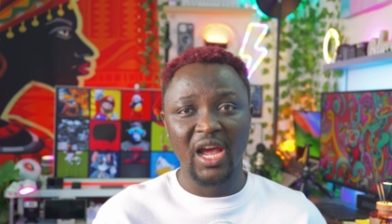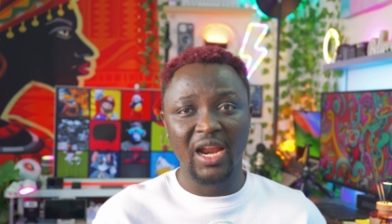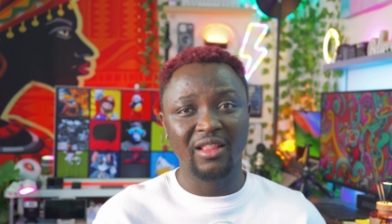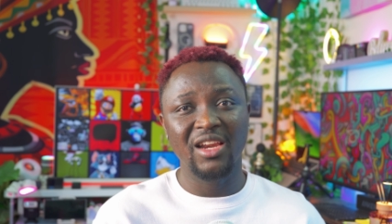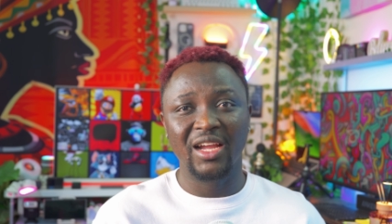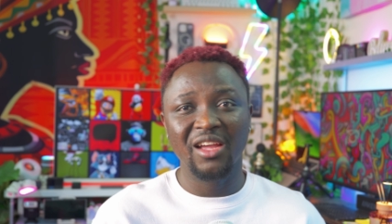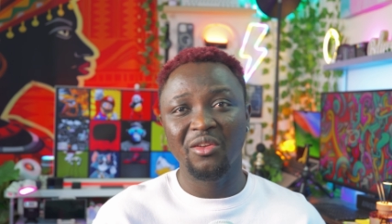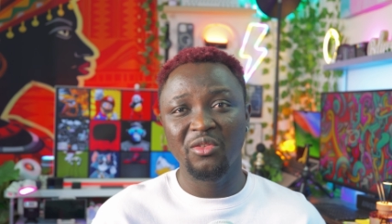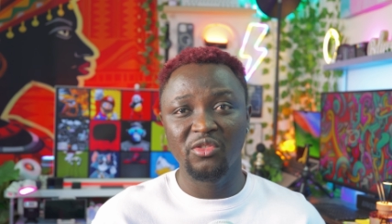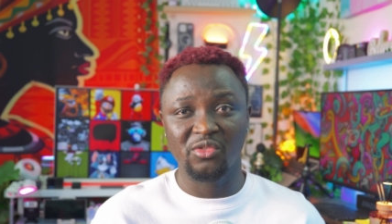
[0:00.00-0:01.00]
And I think that
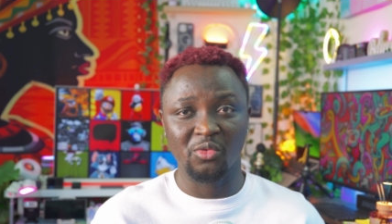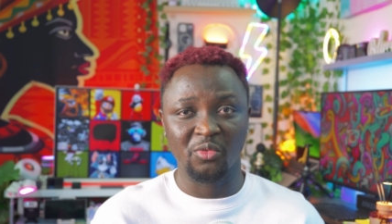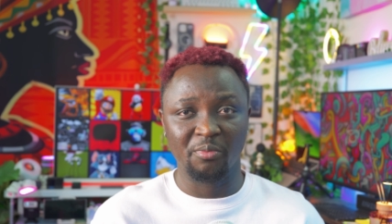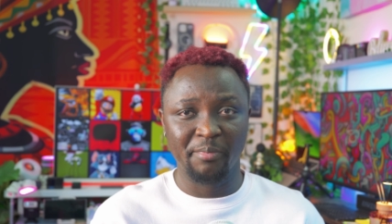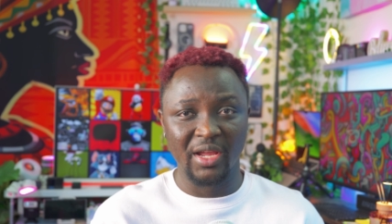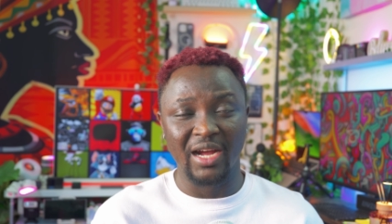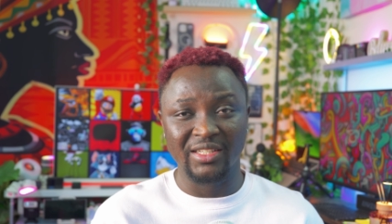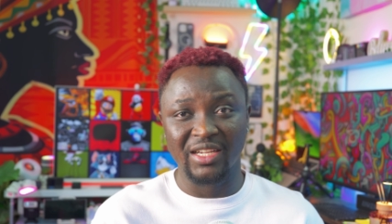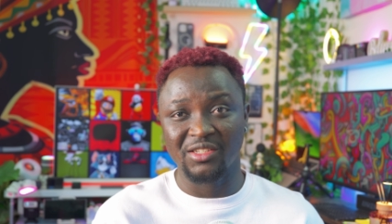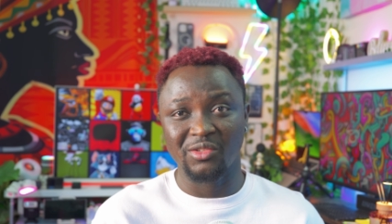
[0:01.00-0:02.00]
Canon needs to pay
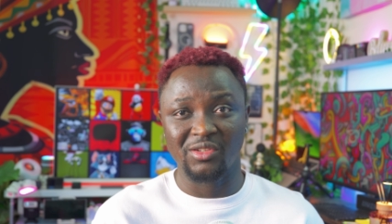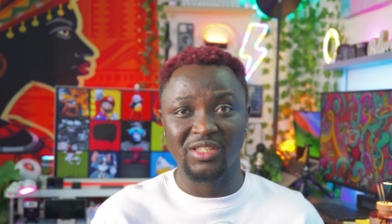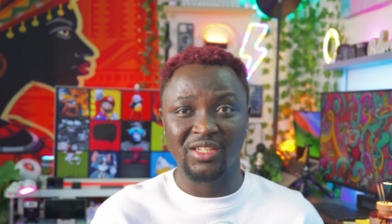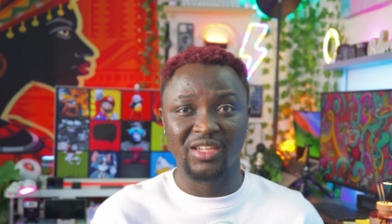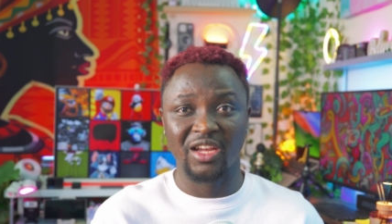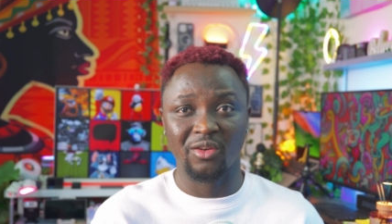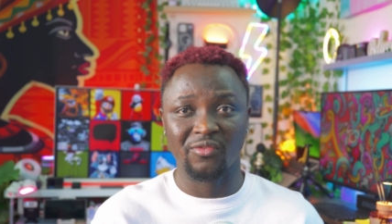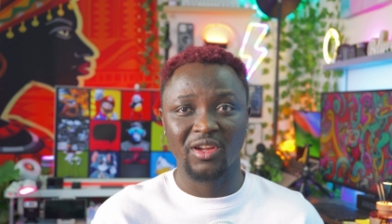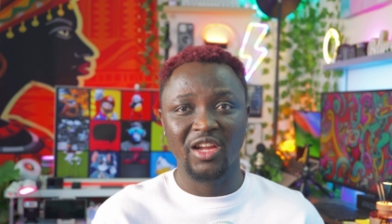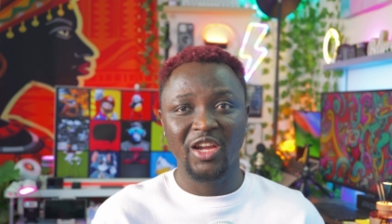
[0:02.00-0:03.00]
attention to this kind
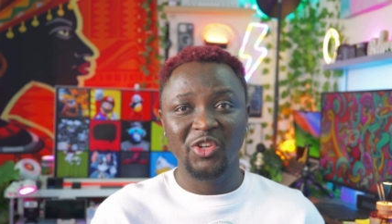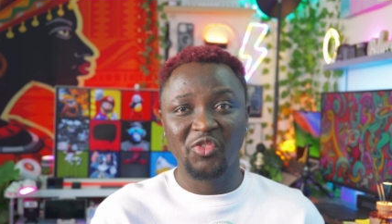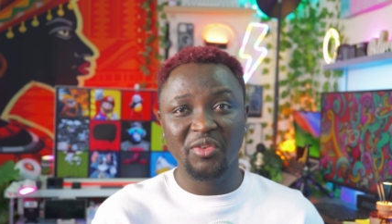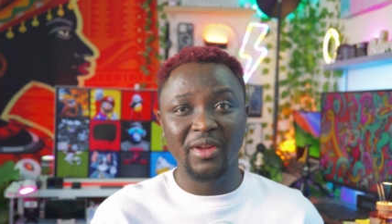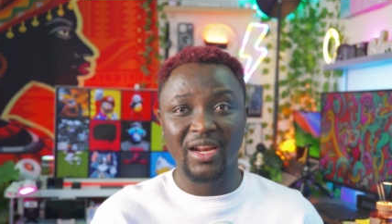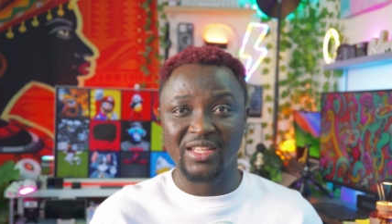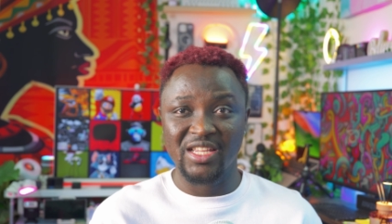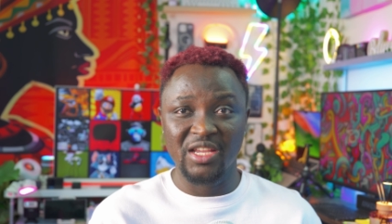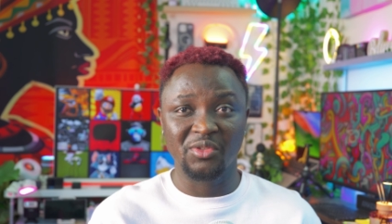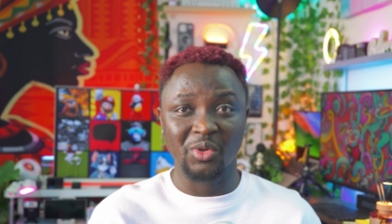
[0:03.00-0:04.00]
of treatment that it
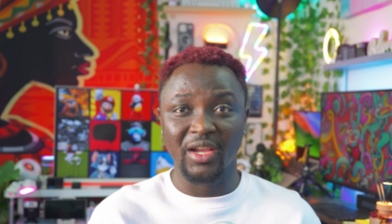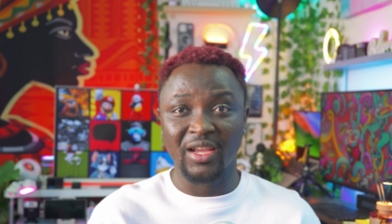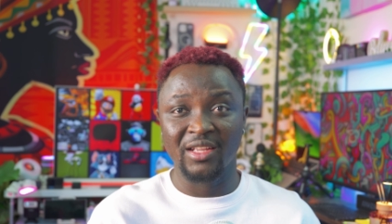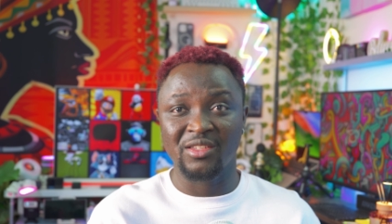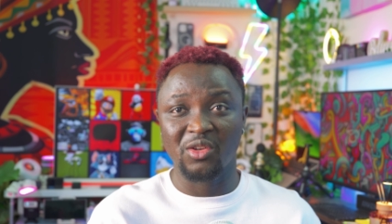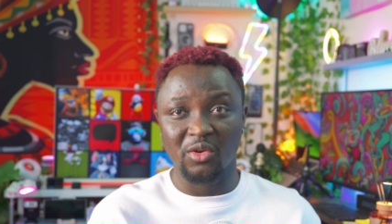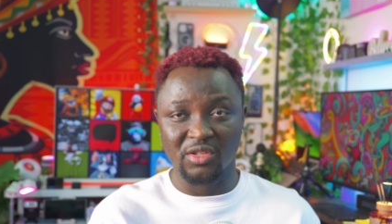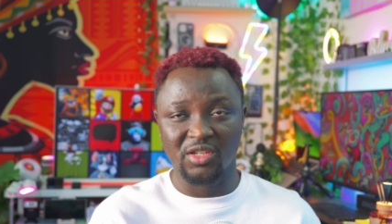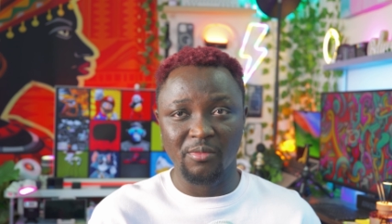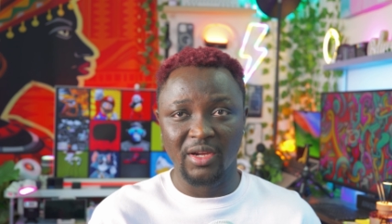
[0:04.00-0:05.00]
gives to its
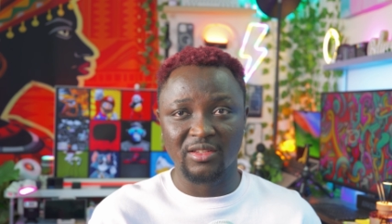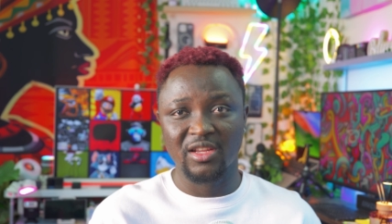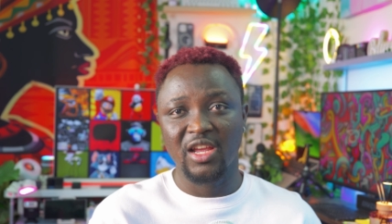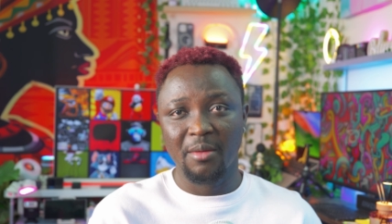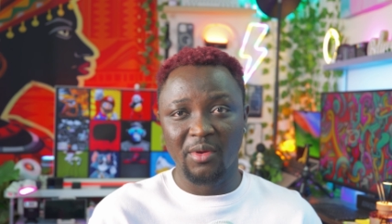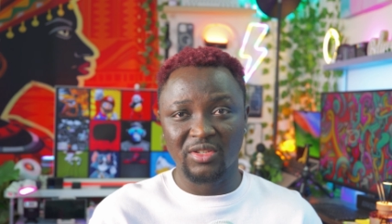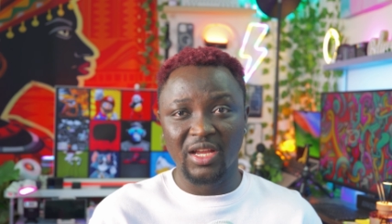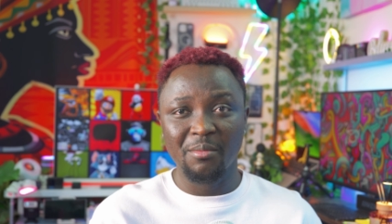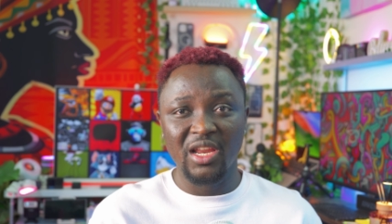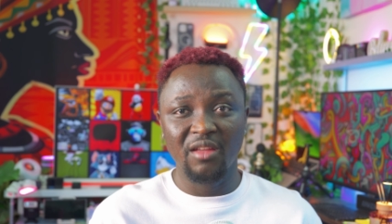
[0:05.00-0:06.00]
consumers, because
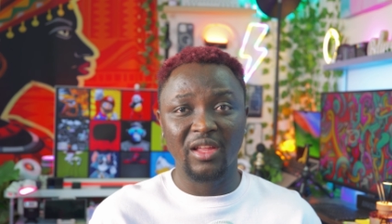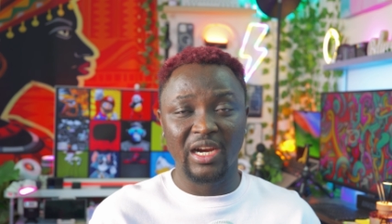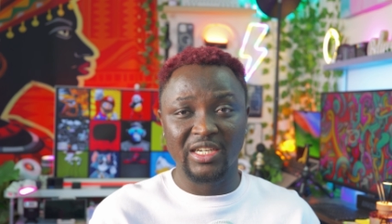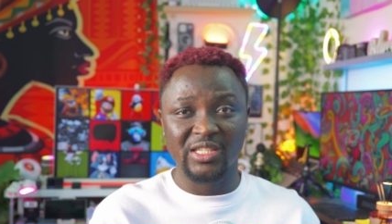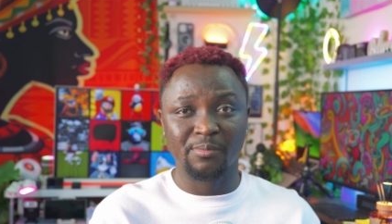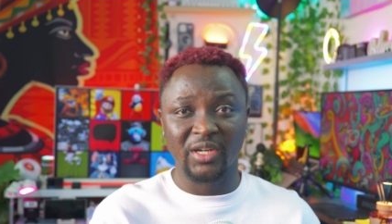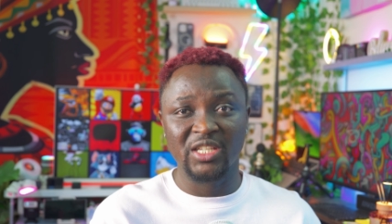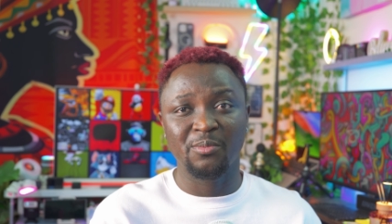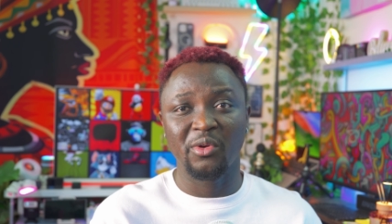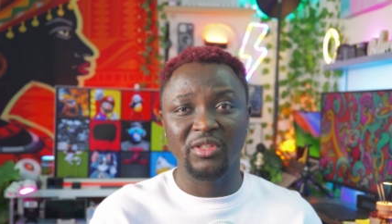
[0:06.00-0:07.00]
I believe that at this
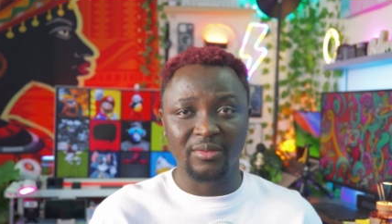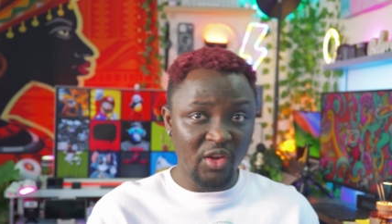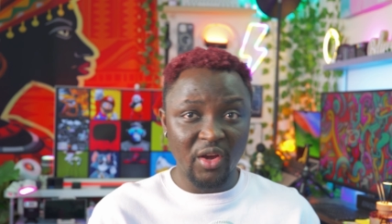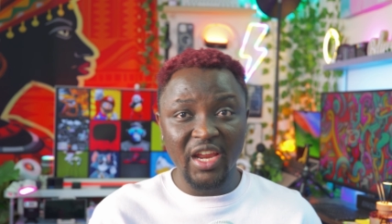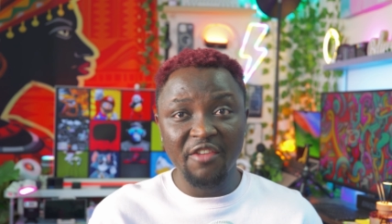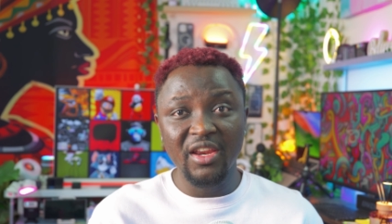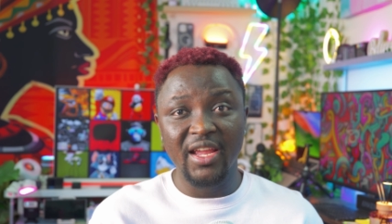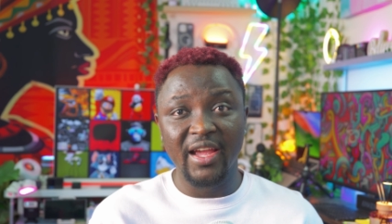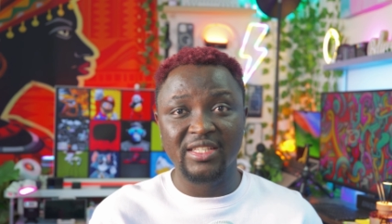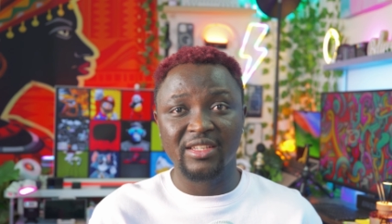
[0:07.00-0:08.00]
price point, you can even
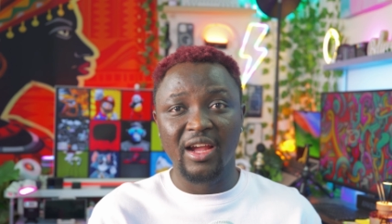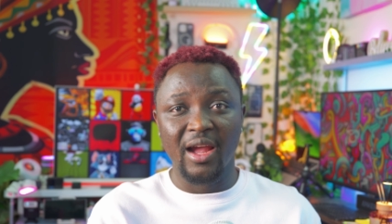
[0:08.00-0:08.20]
get